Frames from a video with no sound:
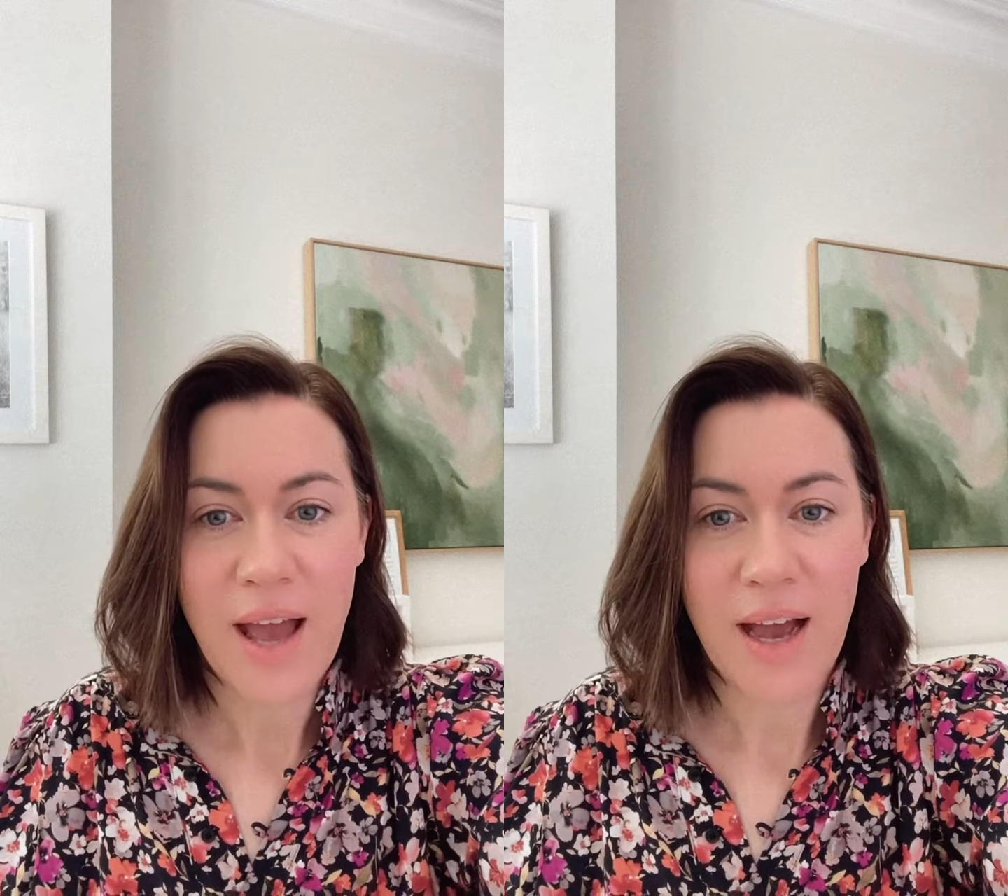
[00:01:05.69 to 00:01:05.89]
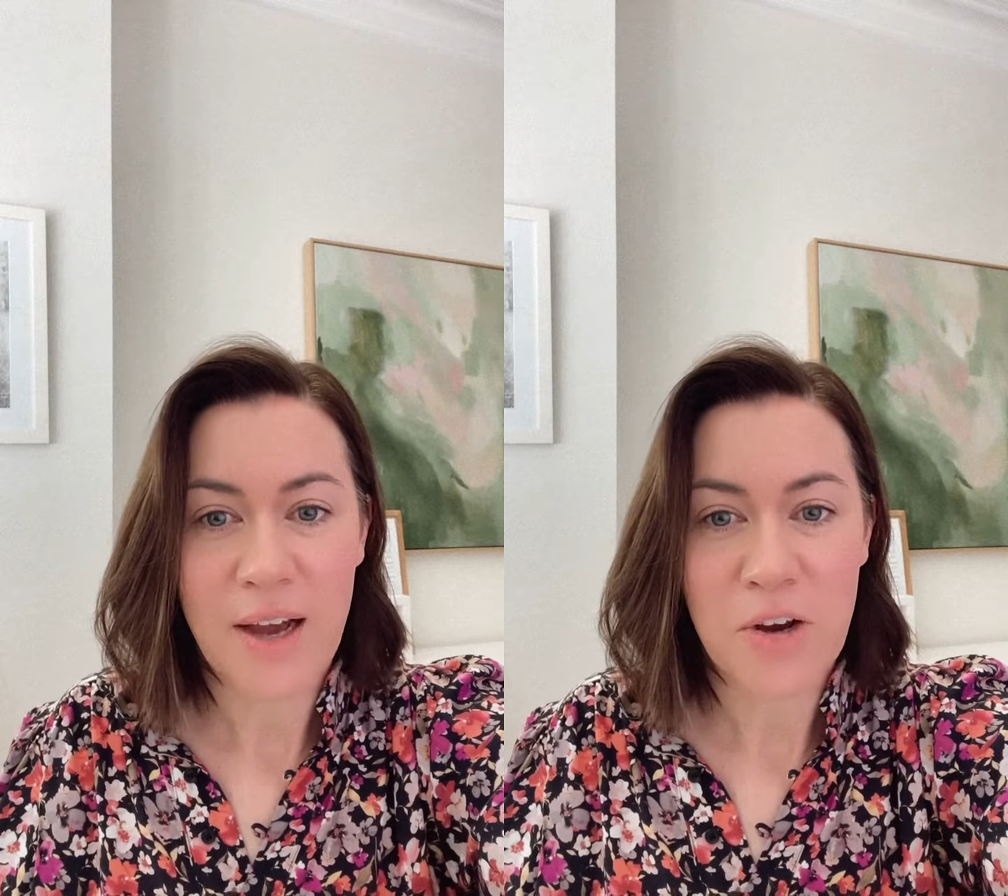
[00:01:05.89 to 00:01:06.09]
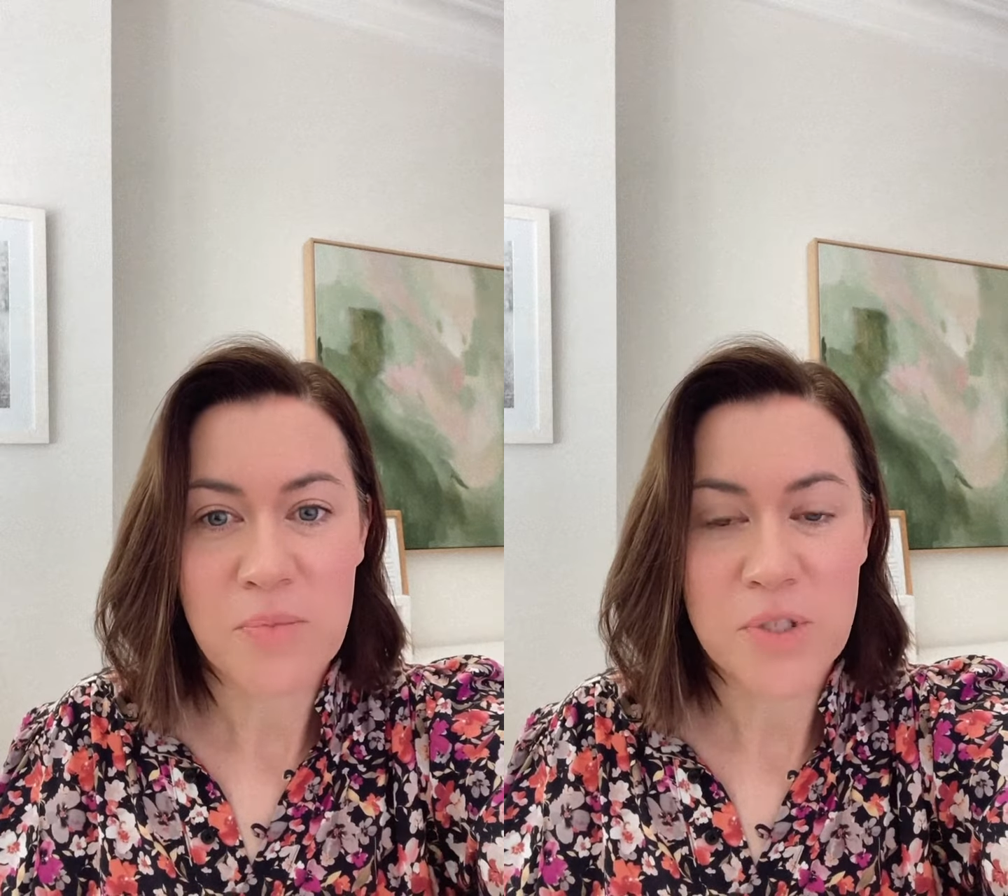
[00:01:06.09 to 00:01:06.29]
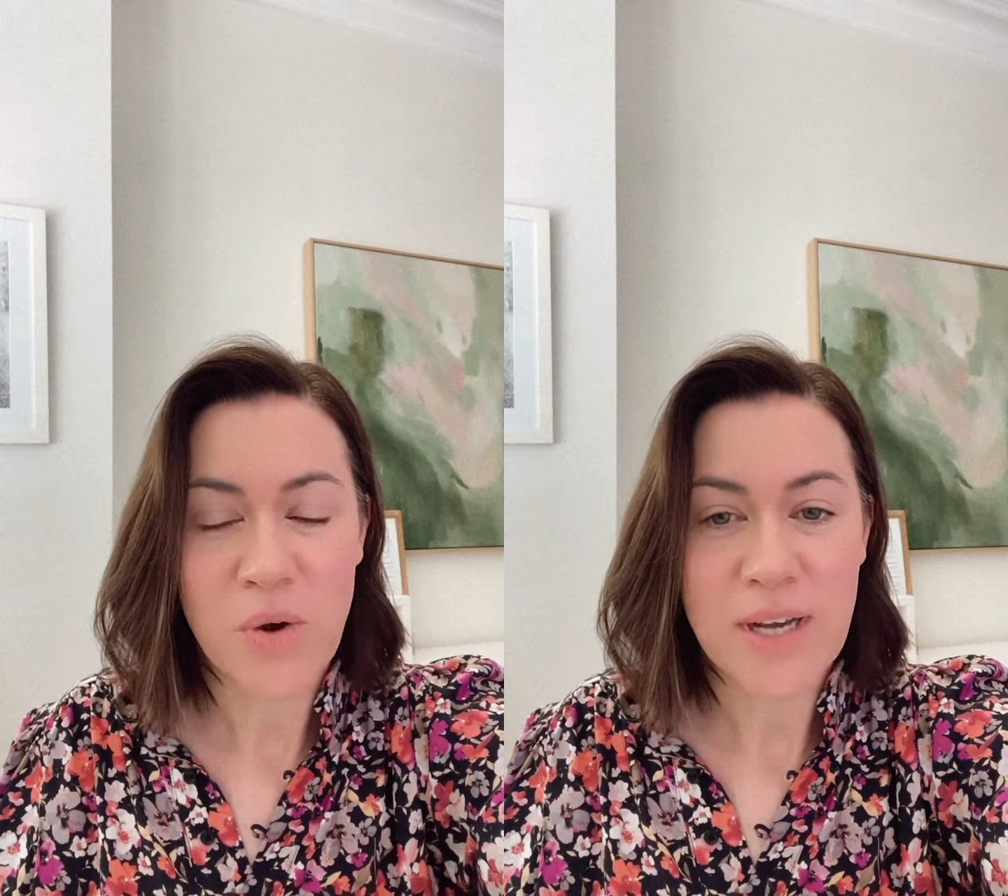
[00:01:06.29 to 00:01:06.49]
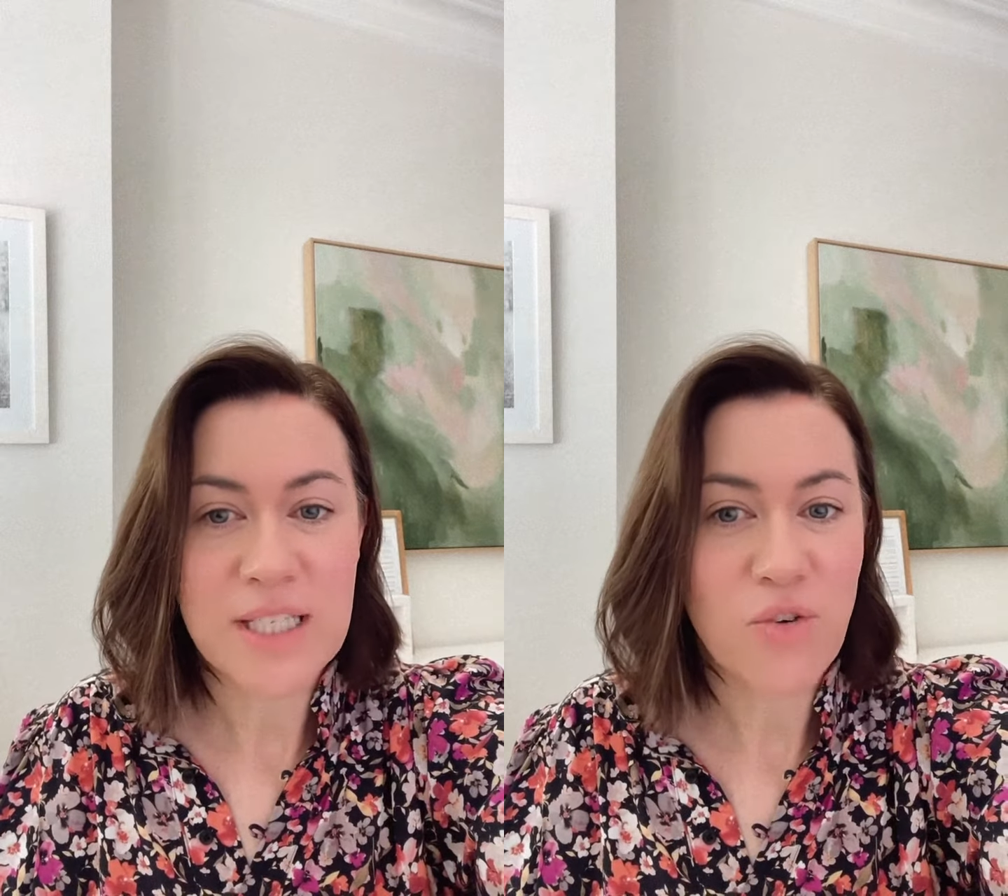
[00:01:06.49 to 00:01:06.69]

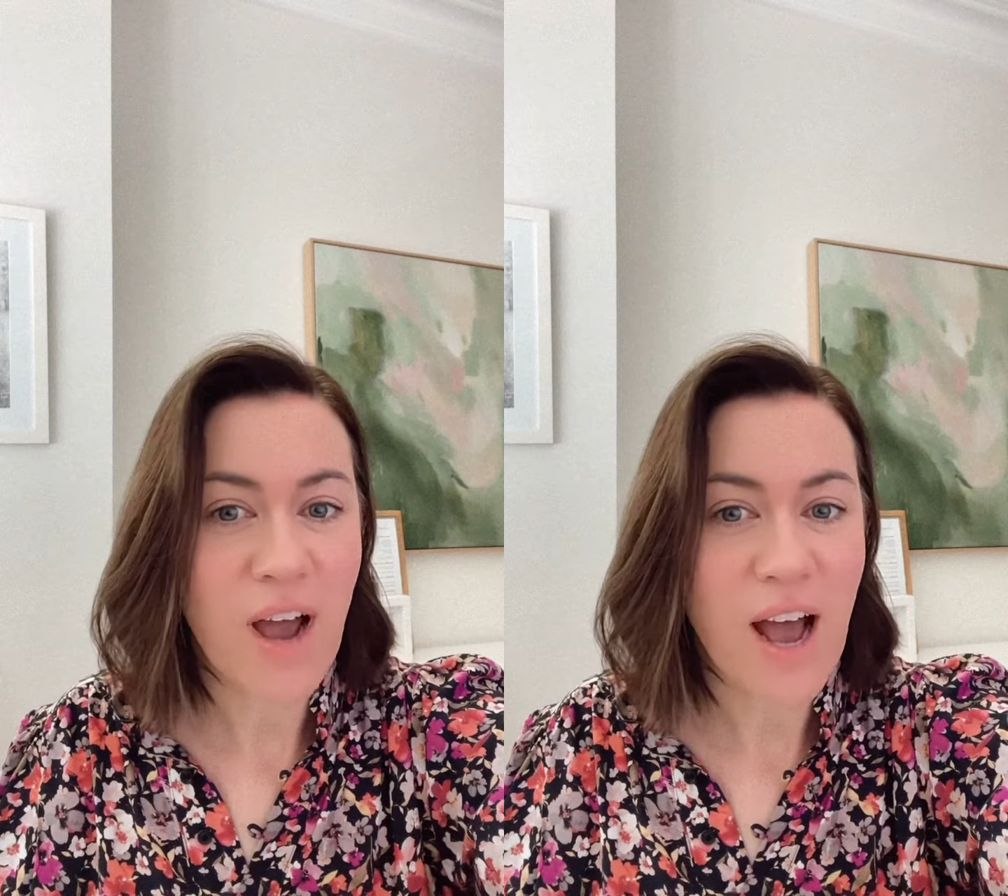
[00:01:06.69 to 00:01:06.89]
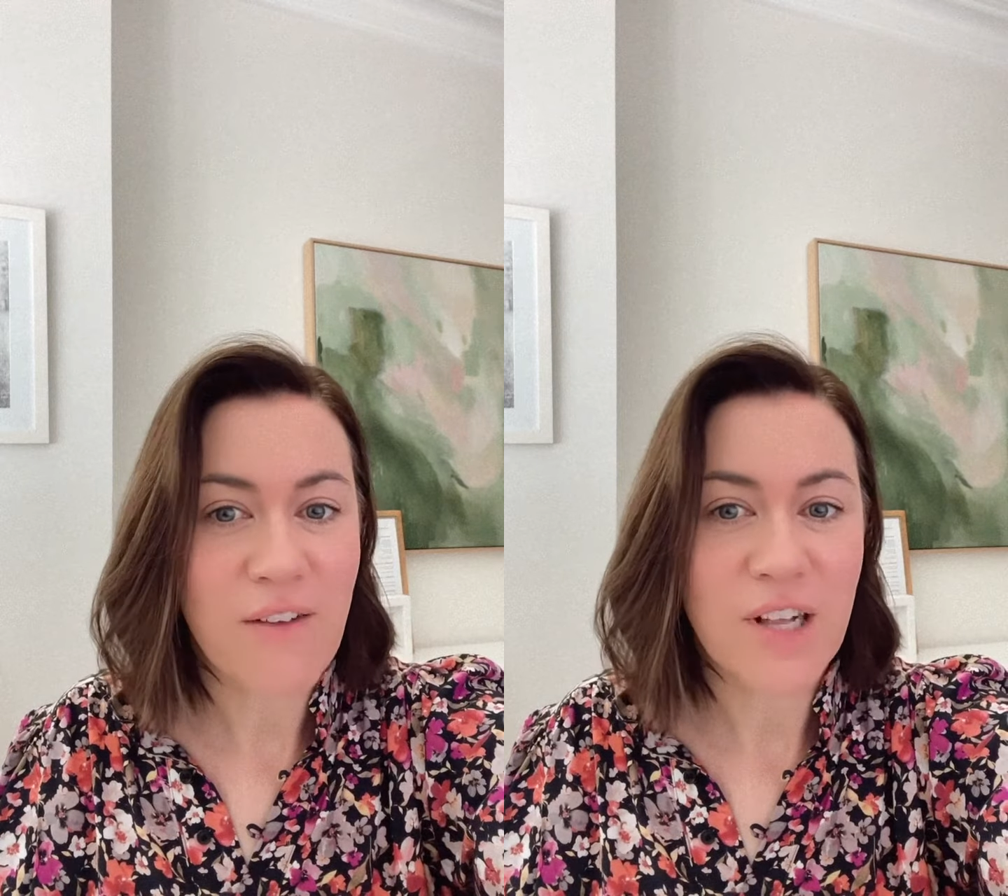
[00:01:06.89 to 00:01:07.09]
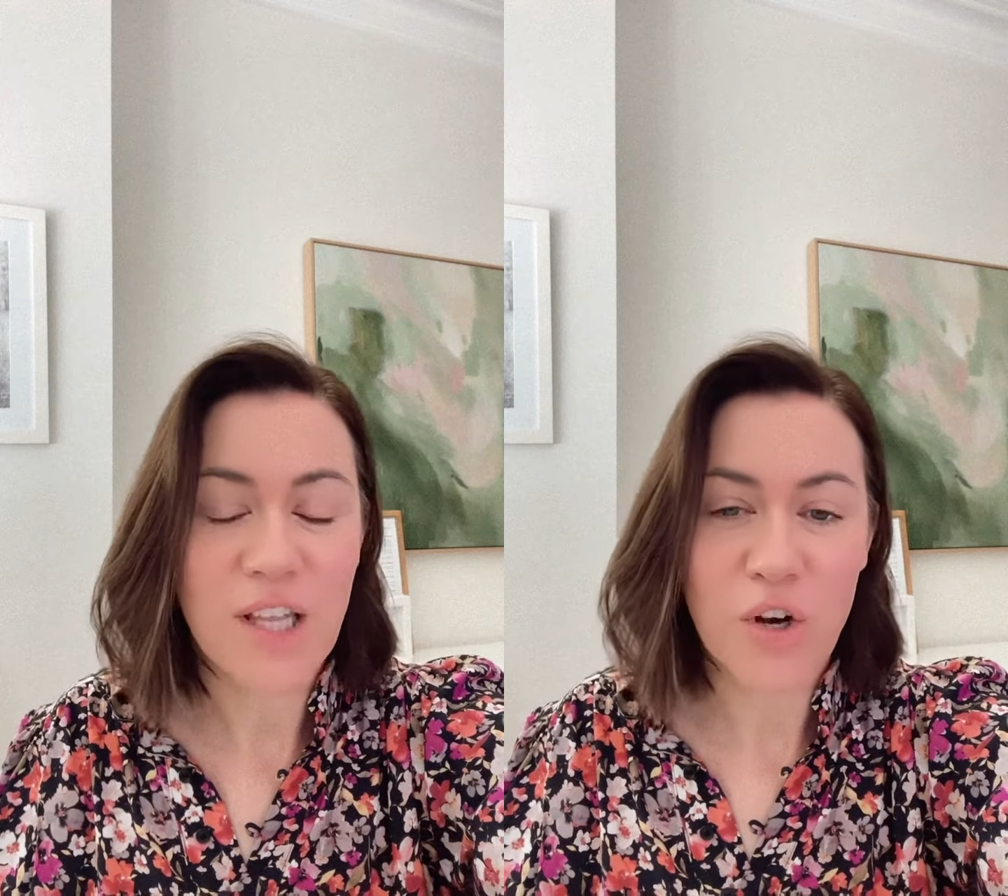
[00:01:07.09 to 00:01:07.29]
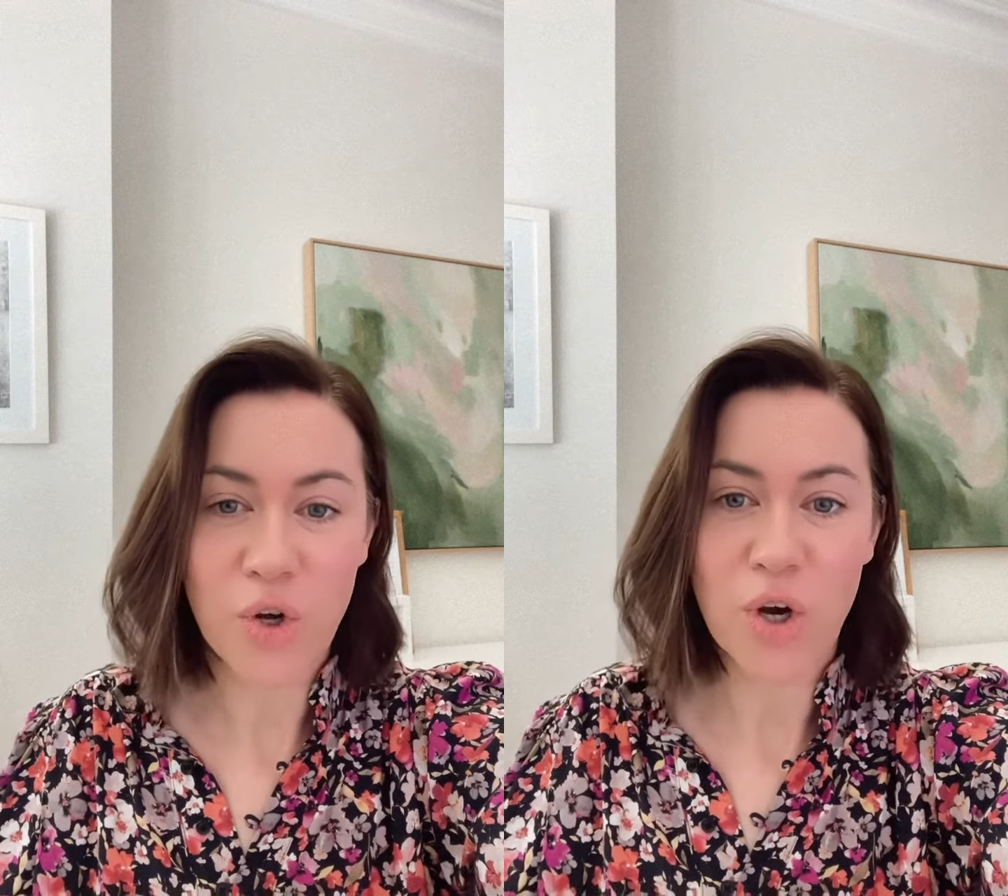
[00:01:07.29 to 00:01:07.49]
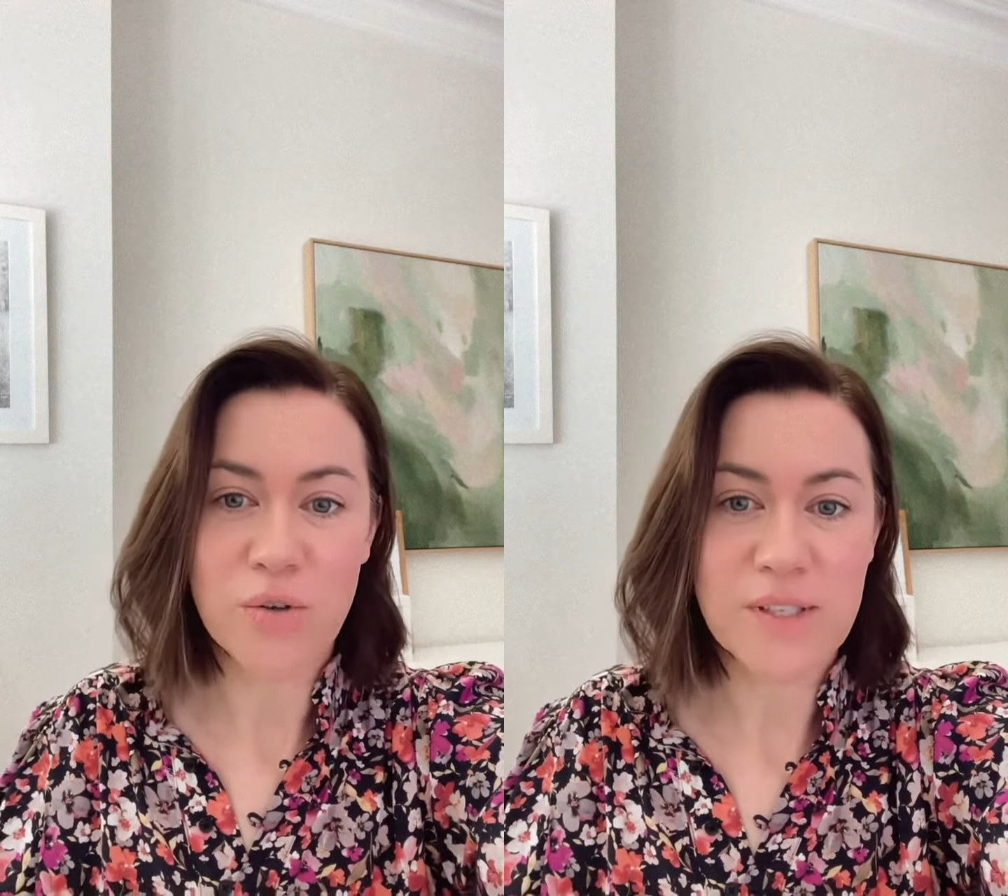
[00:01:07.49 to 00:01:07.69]
So I still have a lot of
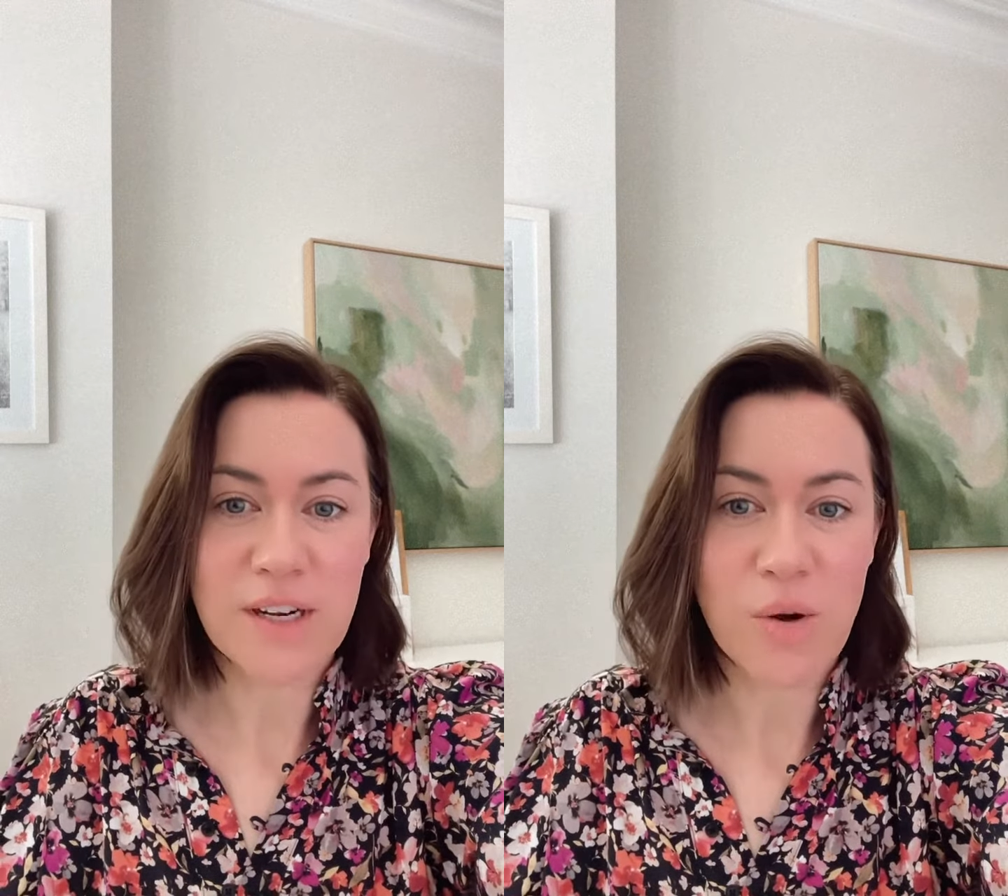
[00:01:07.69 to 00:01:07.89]
goals that